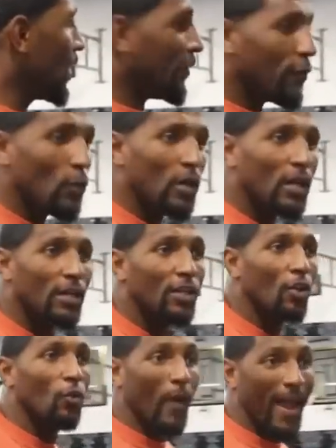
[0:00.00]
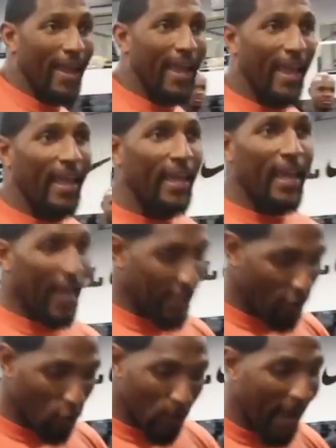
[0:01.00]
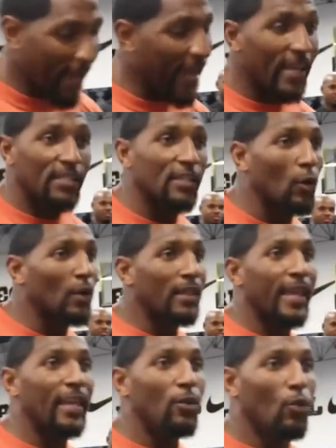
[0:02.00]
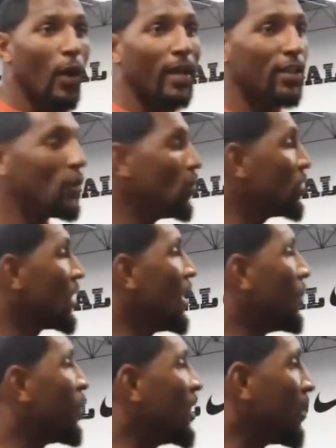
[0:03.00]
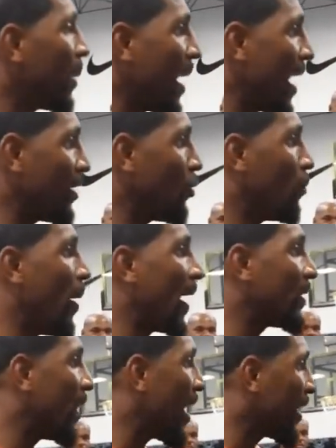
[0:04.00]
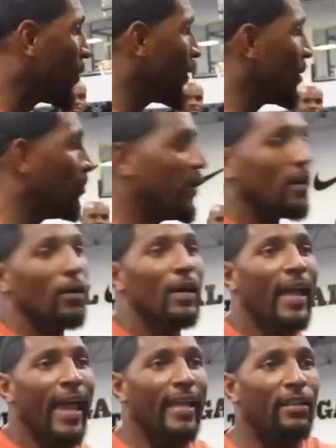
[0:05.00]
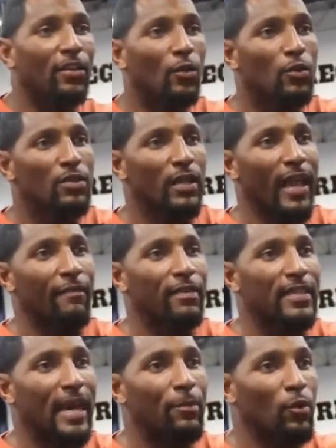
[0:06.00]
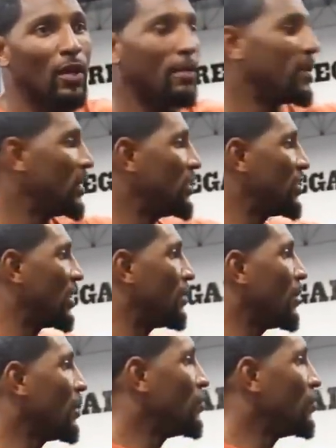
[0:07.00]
If you're good in your right hand, and your right hand is the only thing you know how to use, put it behind your back, lock it with a belt, and use it every time you come in the gym.